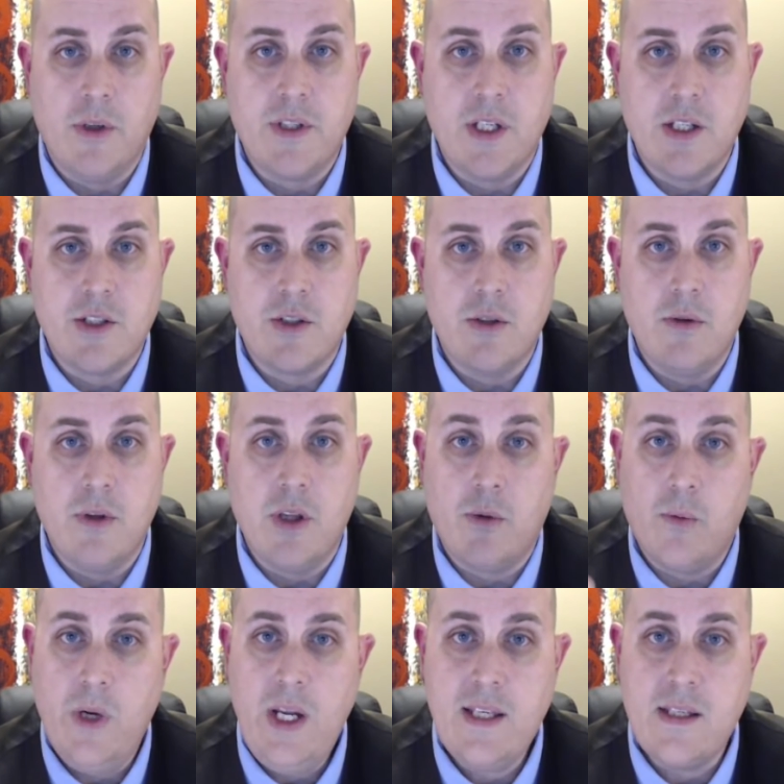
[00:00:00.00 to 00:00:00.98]
tissue. And
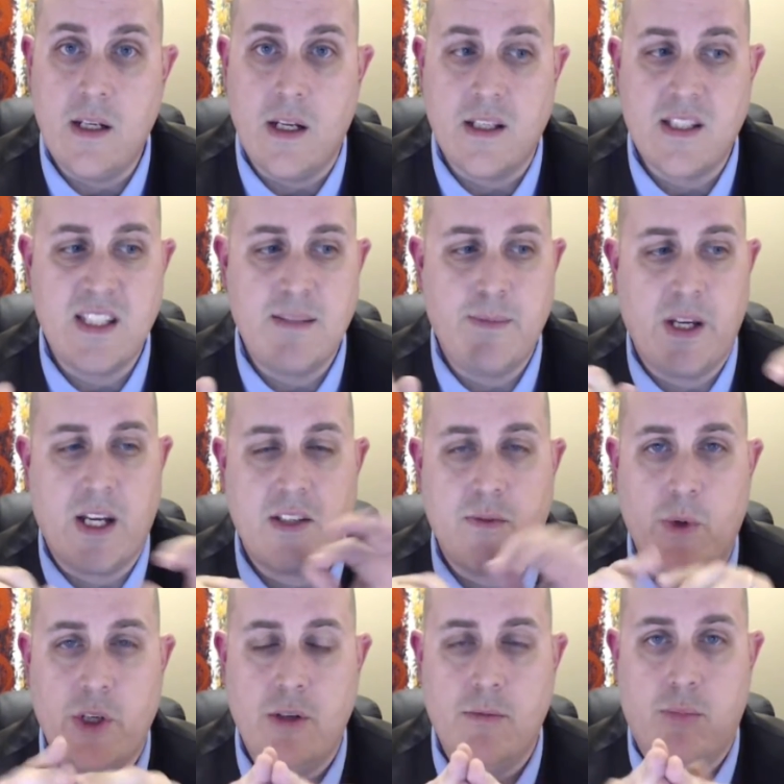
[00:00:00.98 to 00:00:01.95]
the reason is
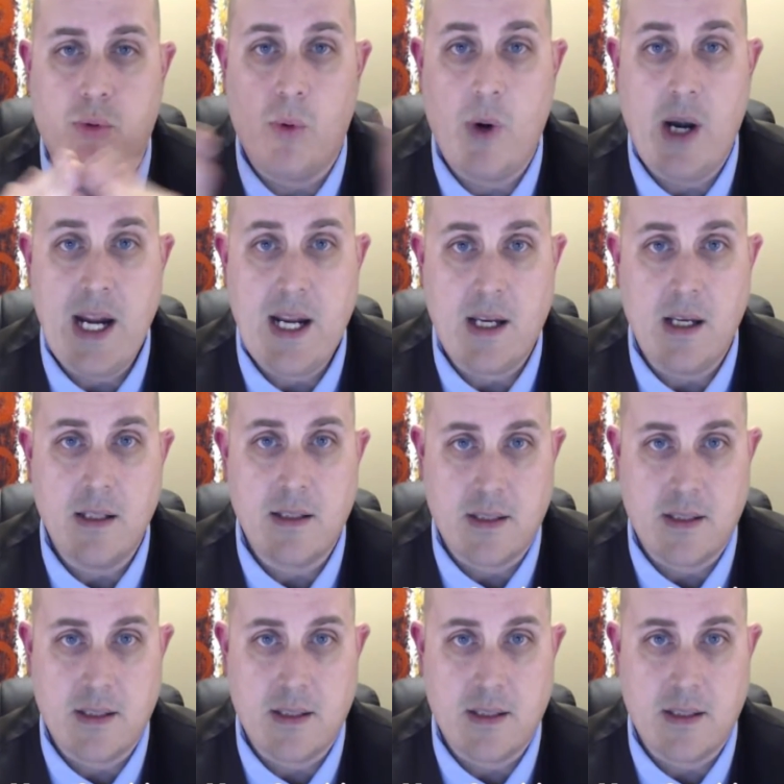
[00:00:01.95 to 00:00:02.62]
because when you break